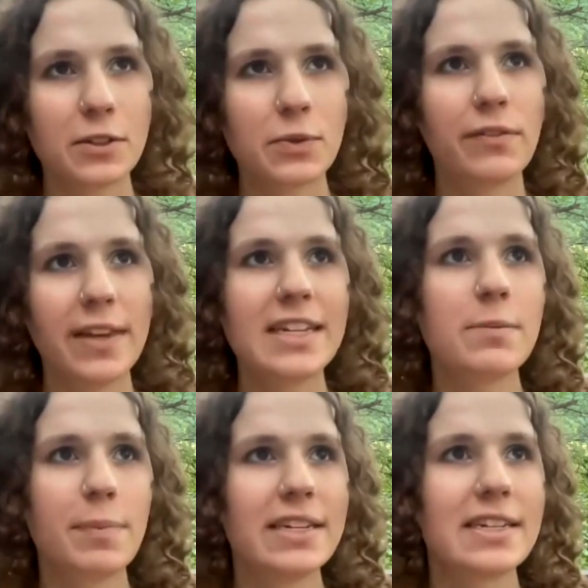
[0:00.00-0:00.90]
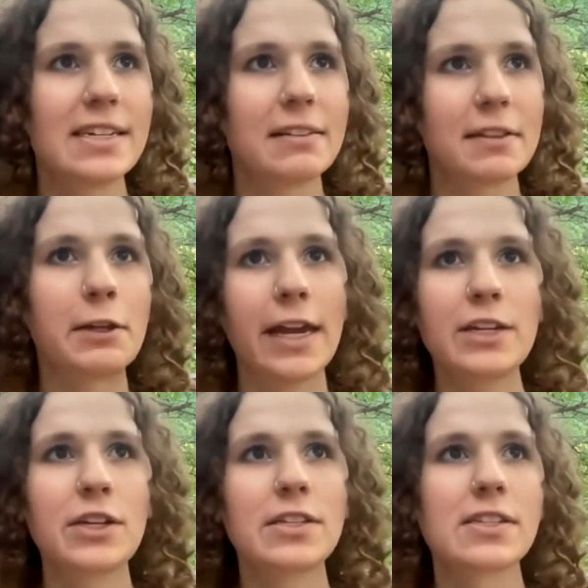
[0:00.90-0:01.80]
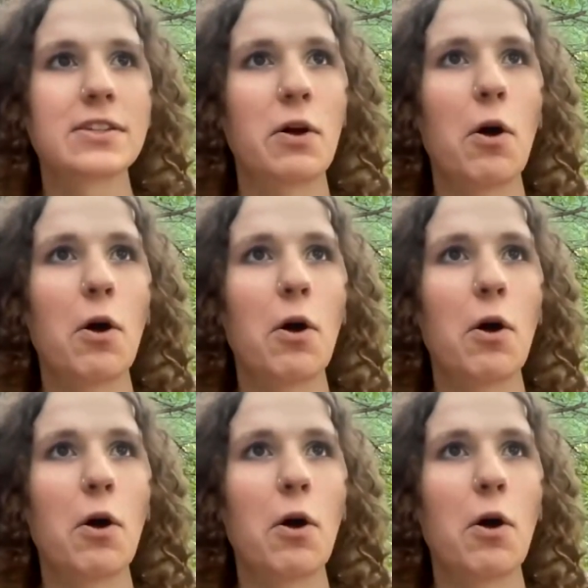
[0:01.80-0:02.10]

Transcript: sort of independent little agents